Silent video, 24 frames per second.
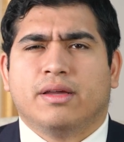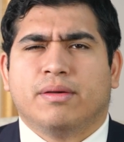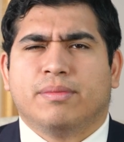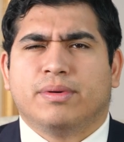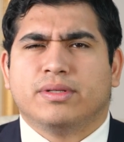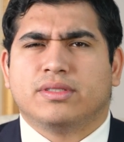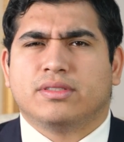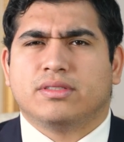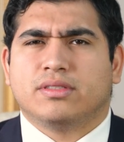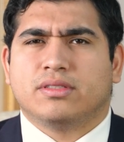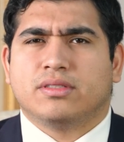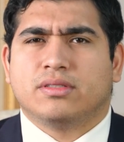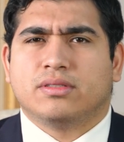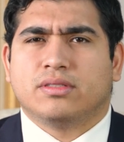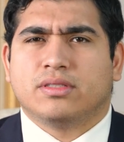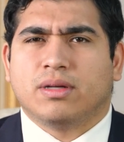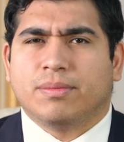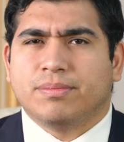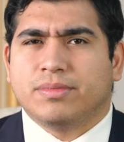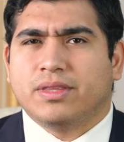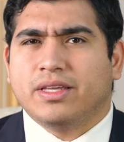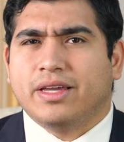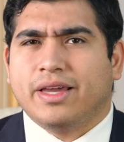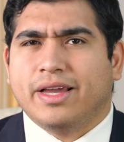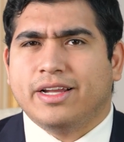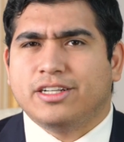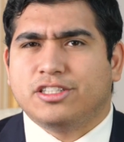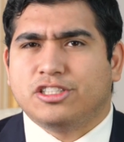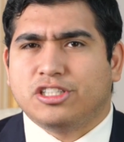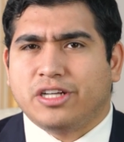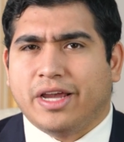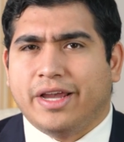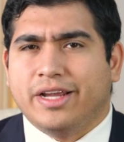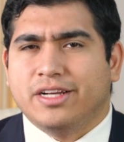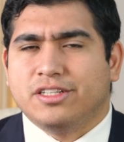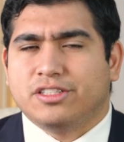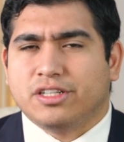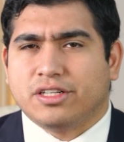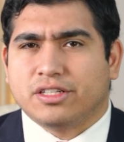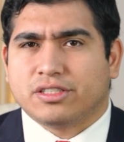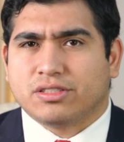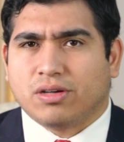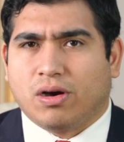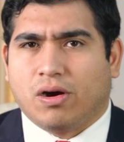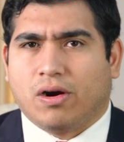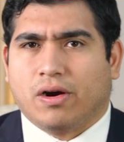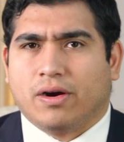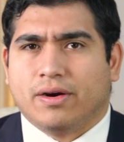but something had changed in his
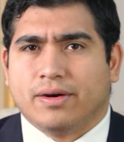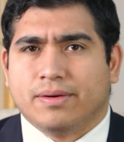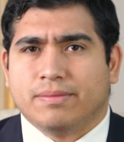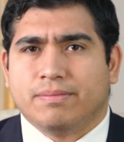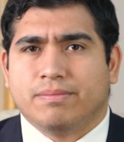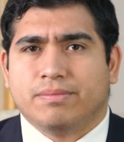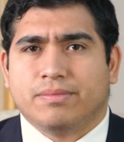heart.